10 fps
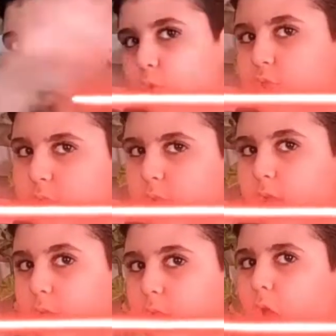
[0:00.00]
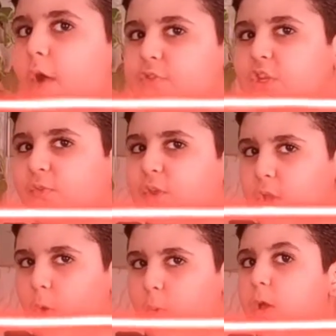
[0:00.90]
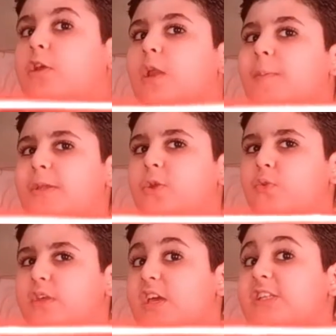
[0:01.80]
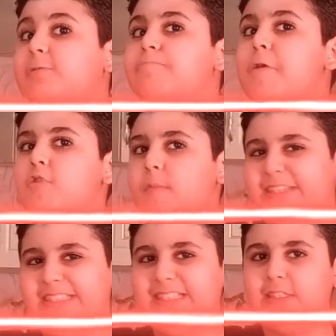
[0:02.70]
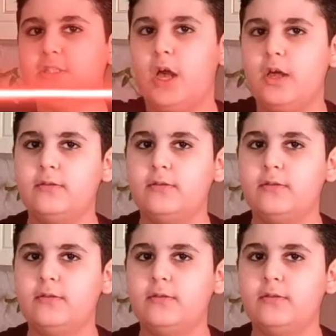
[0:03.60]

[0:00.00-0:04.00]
Don't click off this video. We're going to be doing experiments.